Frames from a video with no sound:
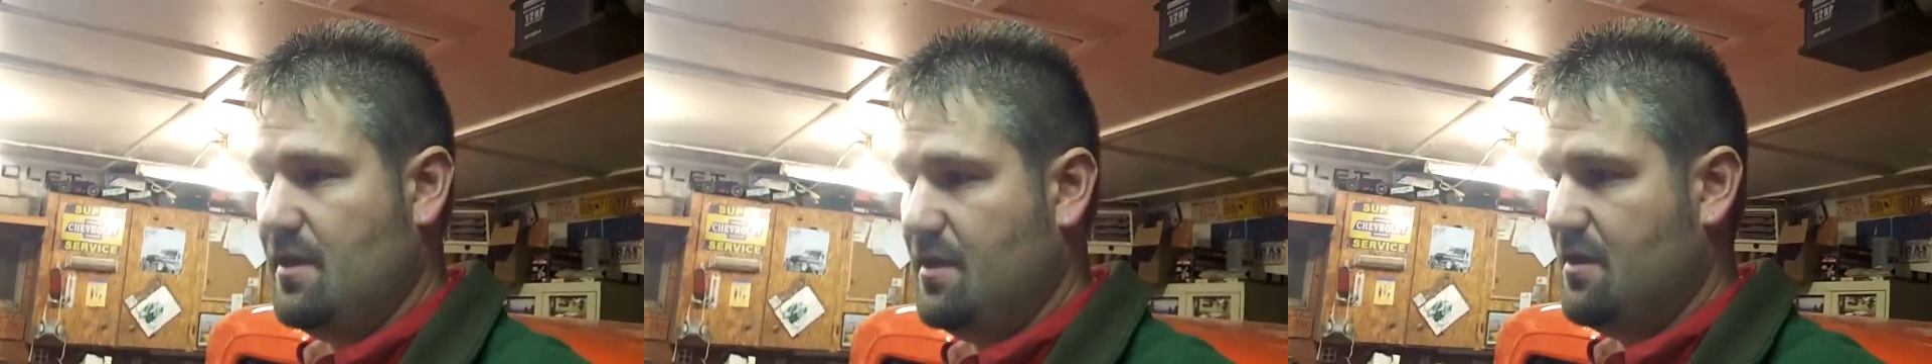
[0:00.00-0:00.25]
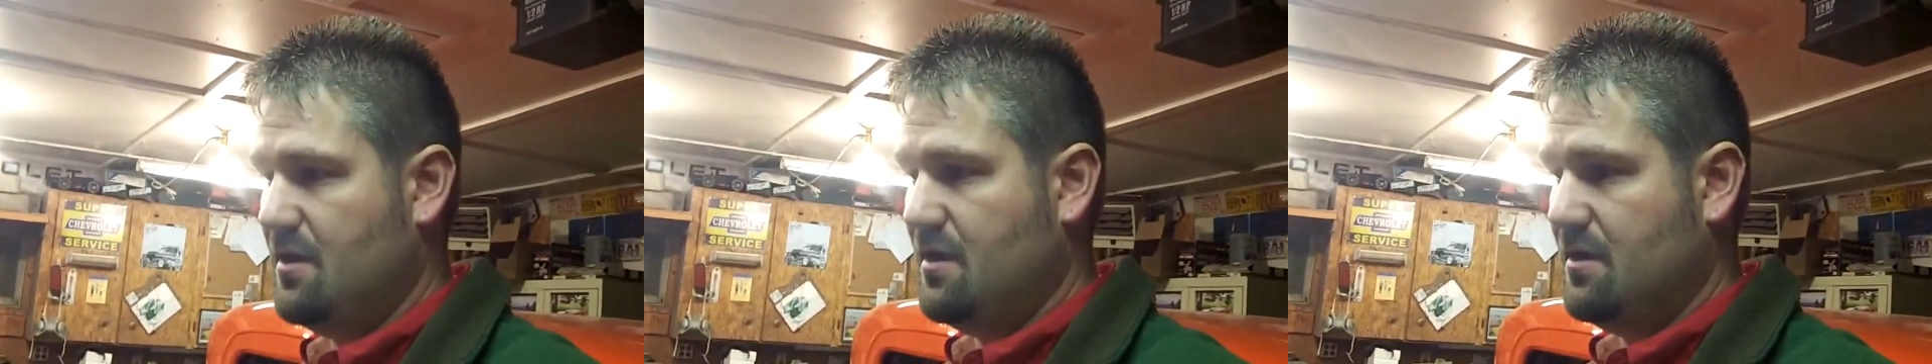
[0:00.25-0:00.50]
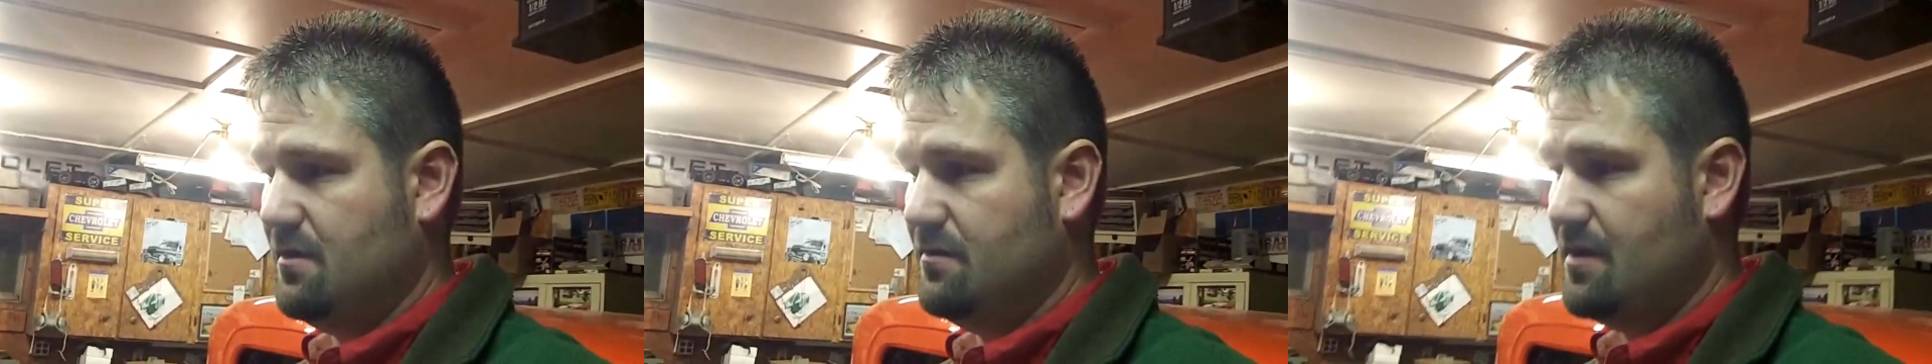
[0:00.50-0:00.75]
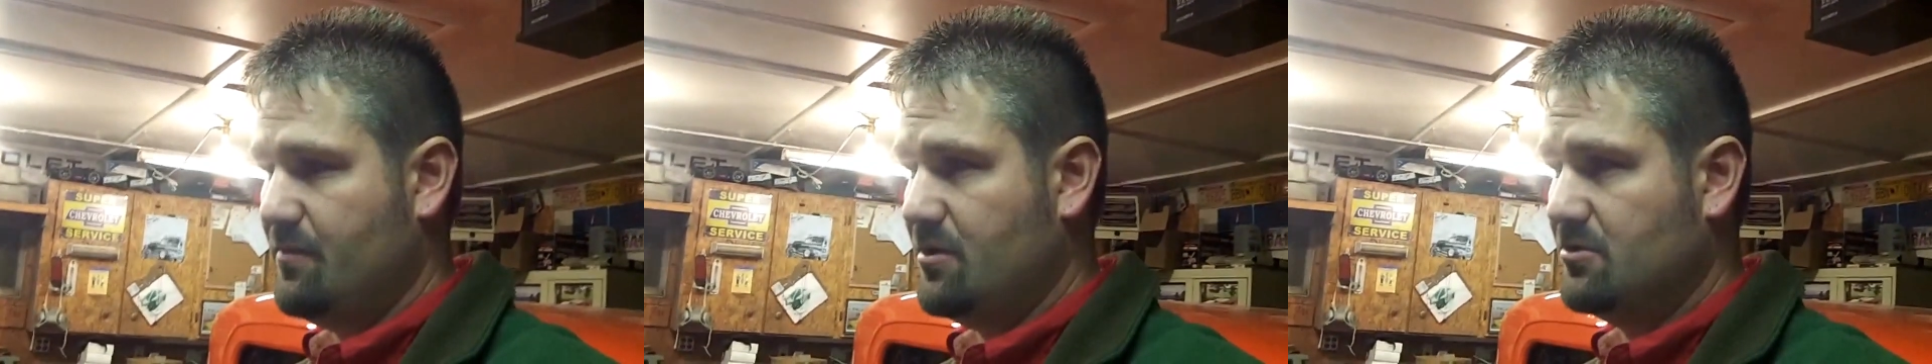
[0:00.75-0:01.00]
And
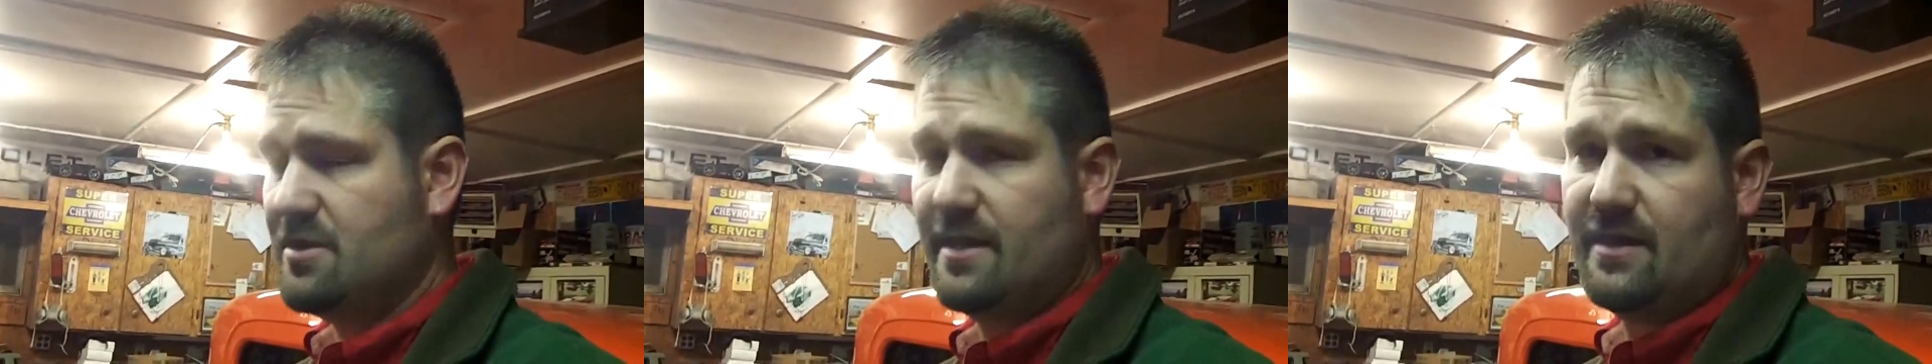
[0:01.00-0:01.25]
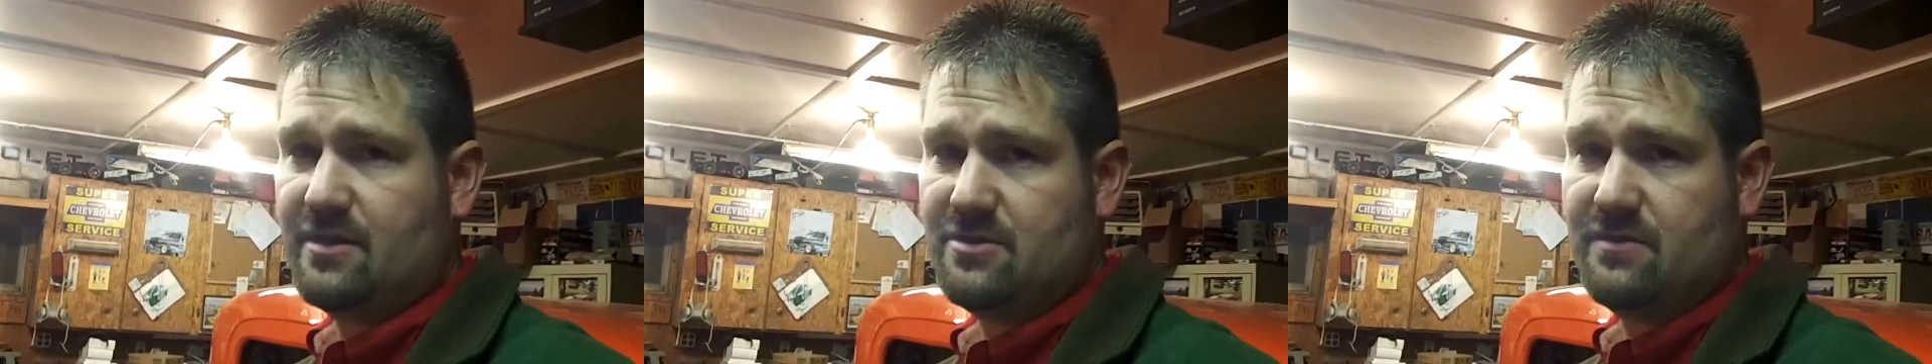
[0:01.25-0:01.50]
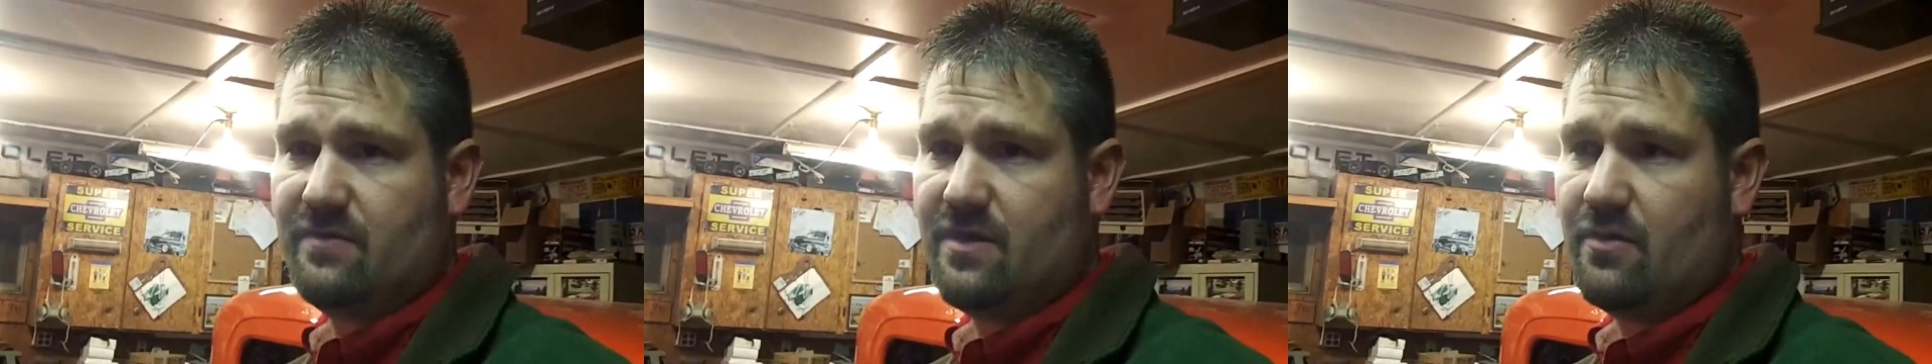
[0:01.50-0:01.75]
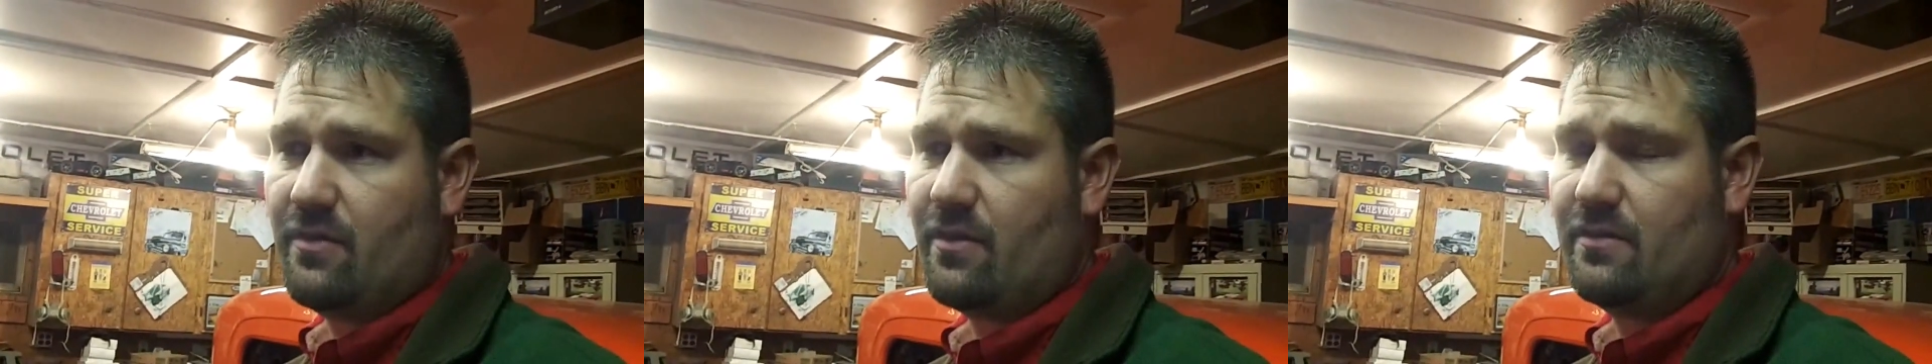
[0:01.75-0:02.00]
I'm going to try and get you a
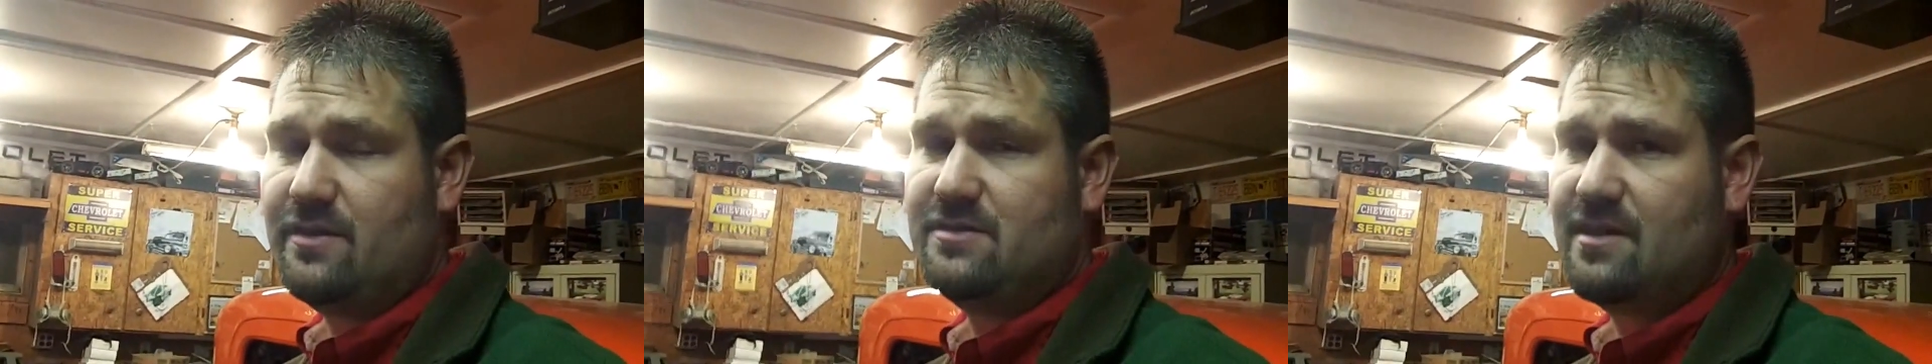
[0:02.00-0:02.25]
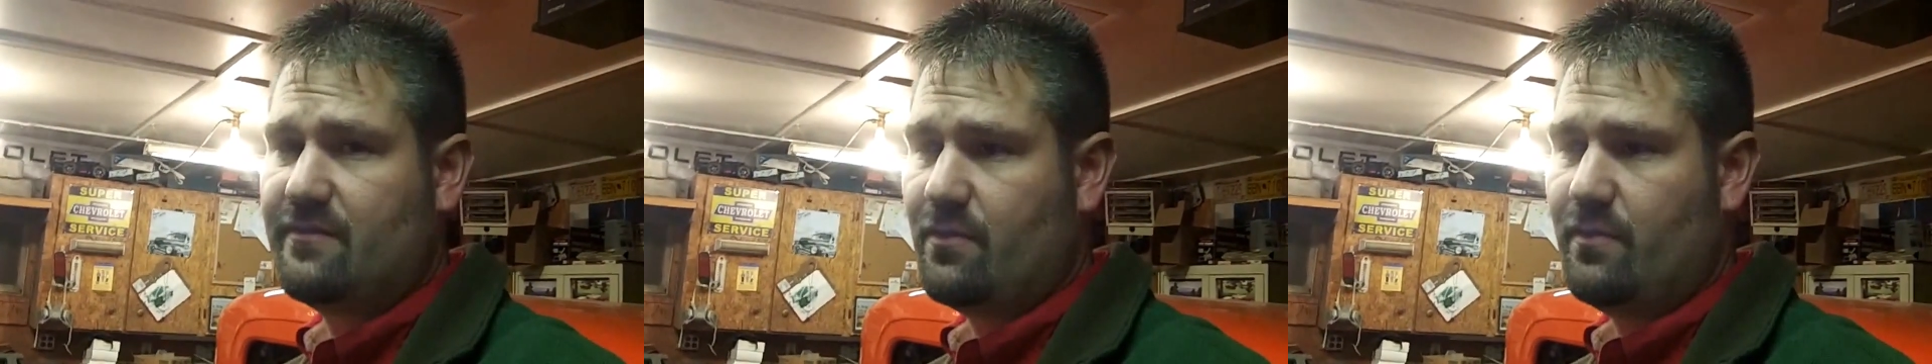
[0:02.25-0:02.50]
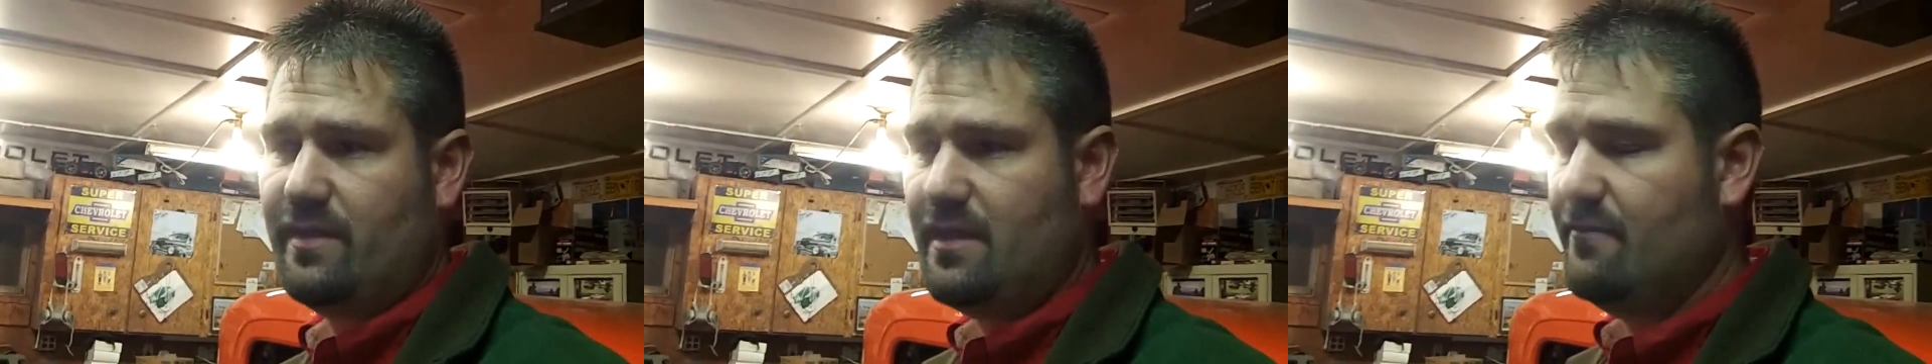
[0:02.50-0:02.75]
video here at least every week,